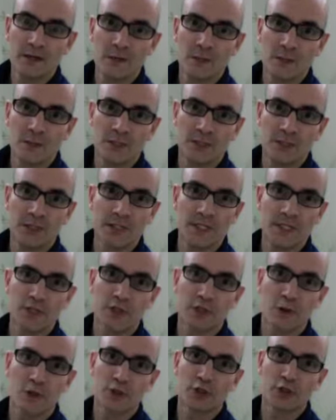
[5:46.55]
which leads
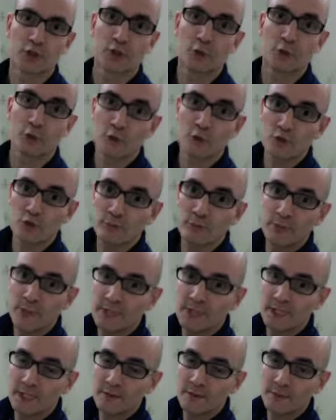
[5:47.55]
to our shoulders
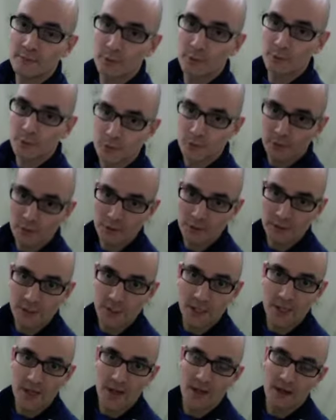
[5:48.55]
being
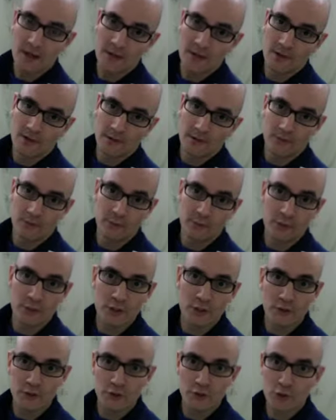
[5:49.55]
pulling our